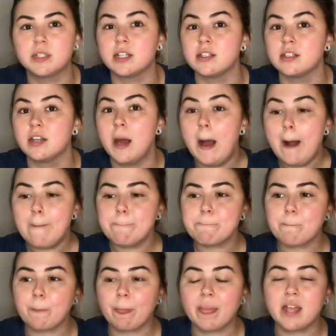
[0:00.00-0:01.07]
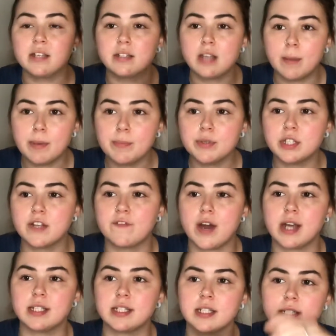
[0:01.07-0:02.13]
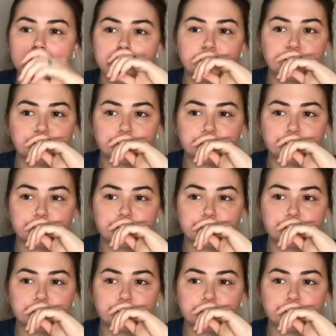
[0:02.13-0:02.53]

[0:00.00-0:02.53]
Because some people's devices